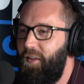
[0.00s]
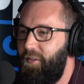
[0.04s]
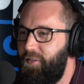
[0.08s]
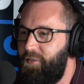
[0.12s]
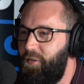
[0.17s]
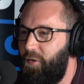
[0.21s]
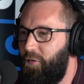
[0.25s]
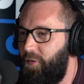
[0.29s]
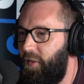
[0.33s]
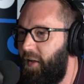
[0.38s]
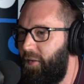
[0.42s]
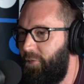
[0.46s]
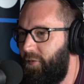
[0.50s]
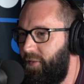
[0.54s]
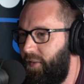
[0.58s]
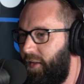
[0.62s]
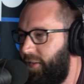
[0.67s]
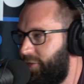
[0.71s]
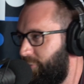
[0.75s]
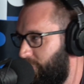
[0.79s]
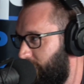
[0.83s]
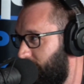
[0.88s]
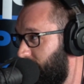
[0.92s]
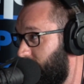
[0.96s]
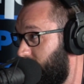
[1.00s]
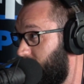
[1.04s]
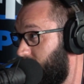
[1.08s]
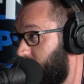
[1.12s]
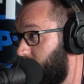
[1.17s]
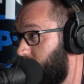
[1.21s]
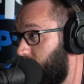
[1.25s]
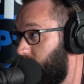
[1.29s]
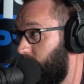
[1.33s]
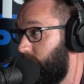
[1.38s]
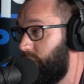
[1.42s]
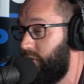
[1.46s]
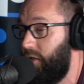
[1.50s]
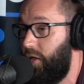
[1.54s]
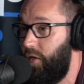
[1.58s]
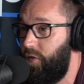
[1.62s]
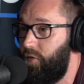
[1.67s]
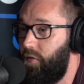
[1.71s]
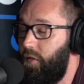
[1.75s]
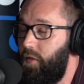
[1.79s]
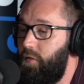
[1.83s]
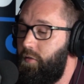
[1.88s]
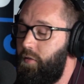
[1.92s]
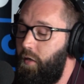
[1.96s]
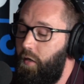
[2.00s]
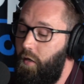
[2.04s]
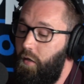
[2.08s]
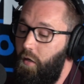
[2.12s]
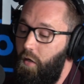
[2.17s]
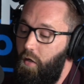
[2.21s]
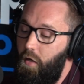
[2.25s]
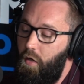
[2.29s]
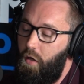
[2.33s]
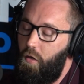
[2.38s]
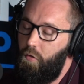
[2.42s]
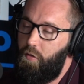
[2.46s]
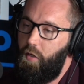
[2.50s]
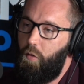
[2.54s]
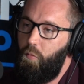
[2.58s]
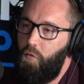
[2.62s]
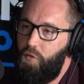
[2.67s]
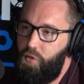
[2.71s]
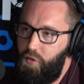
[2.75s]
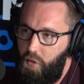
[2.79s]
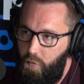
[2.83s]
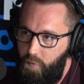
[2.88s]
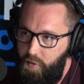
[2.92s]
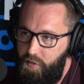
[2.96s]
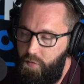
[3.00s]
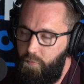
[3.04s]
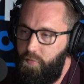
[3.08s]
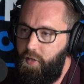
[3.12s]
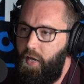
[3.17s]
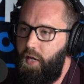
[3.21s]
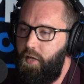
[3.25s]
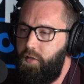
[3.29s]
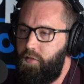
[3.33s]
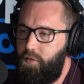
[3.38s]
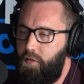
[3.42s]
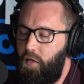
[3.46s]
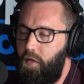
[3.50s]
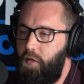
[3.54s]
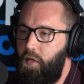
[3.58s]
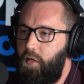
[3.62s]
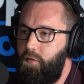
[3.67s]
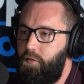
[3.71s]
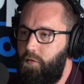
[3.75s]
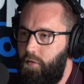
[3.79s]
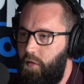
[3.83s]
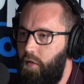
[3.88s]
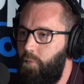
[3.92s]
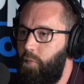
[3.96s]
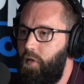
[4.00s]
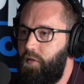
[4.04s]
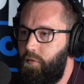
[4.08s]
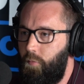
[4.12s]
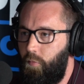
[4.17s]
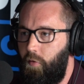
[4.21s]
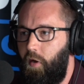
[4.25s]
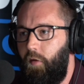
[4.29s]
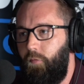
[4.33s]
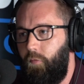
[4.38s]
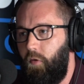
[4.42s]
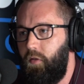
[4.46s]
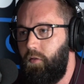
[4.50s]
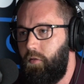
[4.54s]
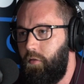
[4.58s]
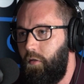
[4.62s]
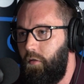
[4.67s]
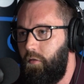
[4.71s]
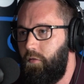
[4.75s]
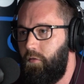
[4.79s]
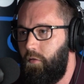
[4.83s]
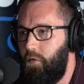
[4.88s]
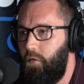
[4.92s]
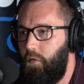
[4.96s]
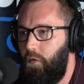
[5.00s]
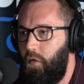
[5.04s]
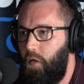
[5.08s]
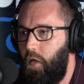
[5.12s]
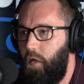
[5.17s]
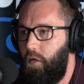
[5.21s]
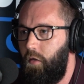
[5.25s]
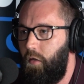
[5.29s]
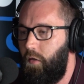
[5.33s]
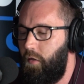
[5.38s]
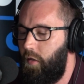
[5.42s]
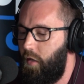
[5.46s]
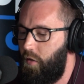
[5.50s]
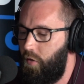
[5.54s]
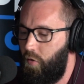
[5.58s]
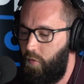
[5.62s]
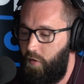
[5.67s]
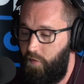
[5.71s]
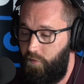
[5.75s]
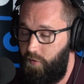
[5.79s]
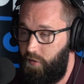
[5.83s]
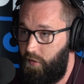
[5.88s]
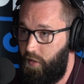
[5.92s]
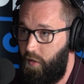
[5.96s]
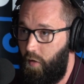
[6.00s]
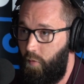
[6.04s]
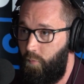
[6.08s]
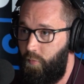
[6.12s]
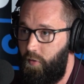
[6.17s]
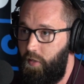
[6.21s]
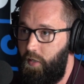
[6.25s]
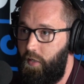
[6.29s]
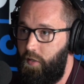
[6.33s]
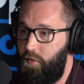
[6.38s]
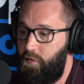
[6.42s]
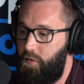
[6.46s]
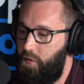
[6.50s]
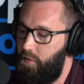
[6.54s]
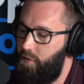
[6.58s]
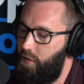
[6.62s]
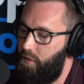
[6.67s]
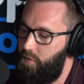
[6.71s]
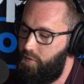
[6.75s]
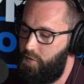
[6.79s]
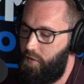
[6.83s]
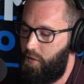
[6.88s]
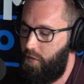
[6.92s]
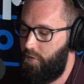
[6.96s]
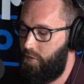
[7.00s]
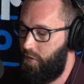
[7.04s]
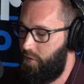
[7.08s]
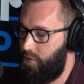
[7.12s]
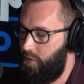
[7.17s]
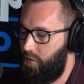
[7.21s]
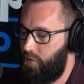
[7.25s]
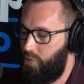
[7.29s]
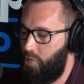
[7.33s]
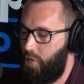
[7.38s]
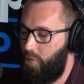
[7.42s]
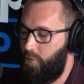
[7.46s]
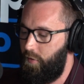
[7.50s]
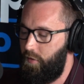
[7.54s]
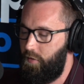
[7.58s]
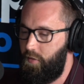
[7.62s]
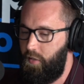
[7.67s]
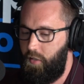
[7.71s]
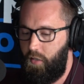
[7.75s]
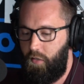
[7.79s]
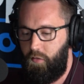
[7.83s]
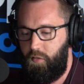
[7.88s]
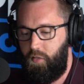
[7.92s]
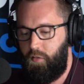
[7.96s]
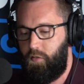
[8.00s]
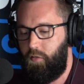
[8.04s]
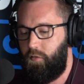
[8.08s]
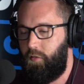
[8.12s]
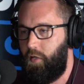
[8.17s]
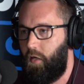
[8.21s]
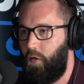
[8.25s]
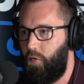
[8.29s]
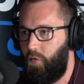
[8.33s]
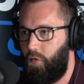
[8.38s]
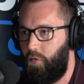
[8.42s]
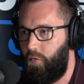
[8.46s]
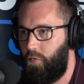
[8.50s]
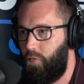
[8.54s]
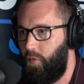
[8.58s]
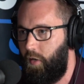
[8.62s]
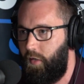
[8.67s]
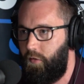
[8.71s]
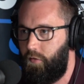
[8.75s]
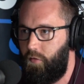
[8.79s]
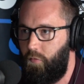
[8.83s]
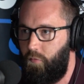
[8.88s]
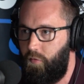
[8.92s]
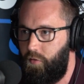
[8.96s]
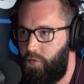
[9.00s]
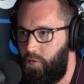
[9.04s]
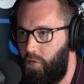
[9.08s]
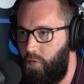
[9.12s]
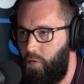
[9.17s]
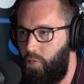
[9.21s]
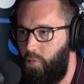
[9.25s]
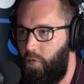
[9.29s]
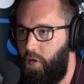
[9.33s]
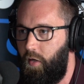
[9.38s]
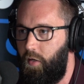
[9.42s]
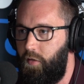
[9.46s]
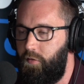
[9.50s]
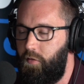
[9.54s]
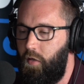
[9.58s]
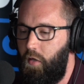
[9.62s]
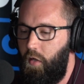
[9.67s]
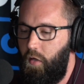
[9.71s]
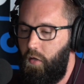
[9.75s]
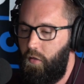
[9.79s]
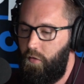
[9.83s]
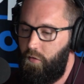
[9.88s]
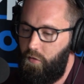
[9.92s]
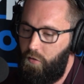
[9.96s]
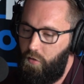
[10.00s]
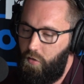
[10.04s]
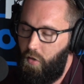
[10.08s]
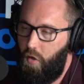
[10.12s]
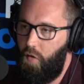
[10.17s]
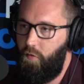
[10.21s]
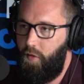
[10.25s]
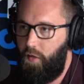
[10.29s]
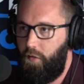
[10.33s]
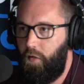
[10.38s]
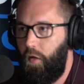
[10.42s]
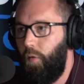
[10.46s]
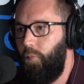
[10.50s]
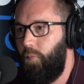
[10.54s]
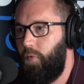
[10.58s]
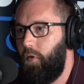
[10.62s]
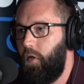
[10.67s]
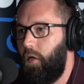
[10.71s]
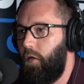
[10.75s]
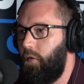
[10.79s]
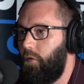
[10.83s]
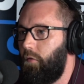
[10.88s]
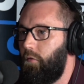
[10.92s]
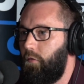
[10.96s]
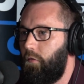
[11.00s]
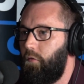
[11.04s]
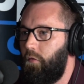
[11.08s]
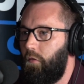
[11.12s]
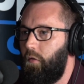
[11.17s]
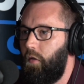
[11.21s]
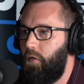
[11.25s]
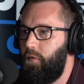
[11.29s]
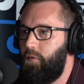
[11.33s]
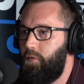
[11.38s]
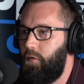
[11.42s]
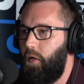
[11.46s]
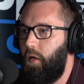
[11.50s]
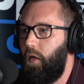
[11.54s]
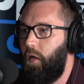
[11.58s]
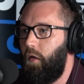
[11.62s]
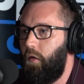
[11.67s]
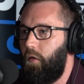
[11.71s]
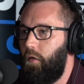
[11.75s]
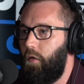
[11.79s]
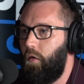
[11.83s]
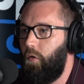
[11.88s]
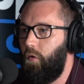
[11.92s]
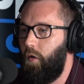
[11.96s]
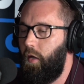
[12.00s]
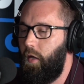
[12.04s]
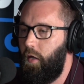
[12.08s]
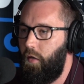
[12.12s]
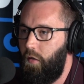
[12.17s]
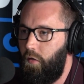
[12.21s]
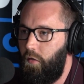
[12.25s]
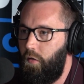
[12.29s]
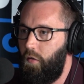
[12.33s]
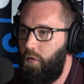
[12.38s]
So that's what you need to do. Seriously, you say, okay, well, show me some case studies and give me some references, and then whoever the company is that they say this is what we did, this is how great the result was, call that company and say, hey,